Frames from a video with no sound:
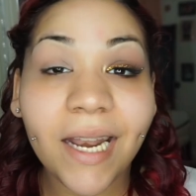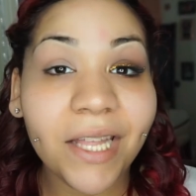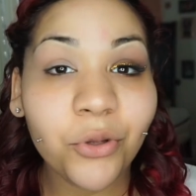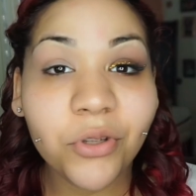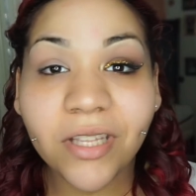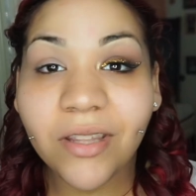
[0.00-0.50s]
I
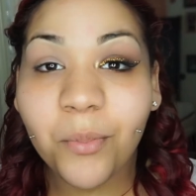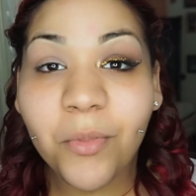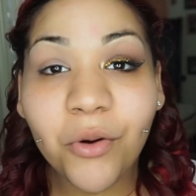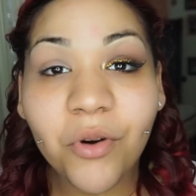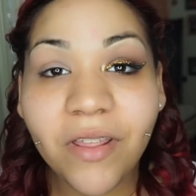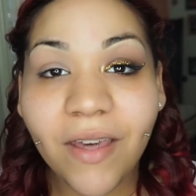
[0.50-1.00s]
thought that the
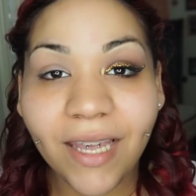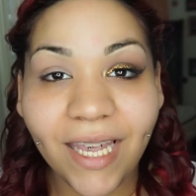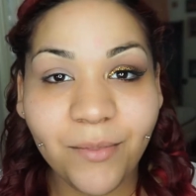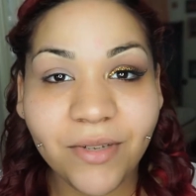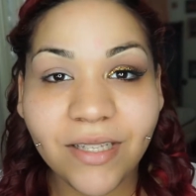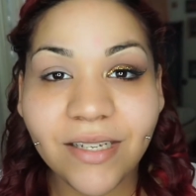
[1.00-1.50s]
mirror that
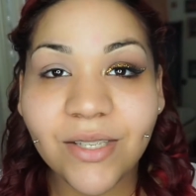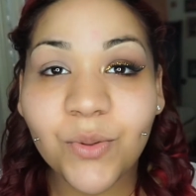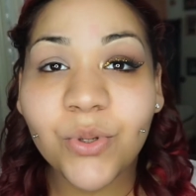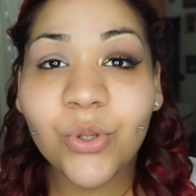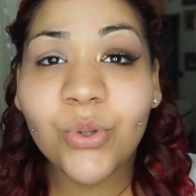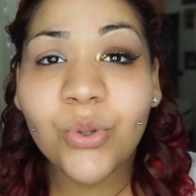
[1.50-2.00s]
came in this
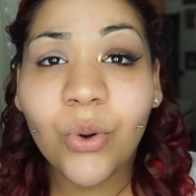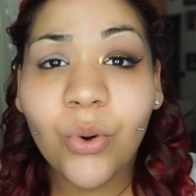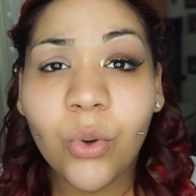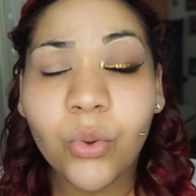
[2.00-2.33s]
was so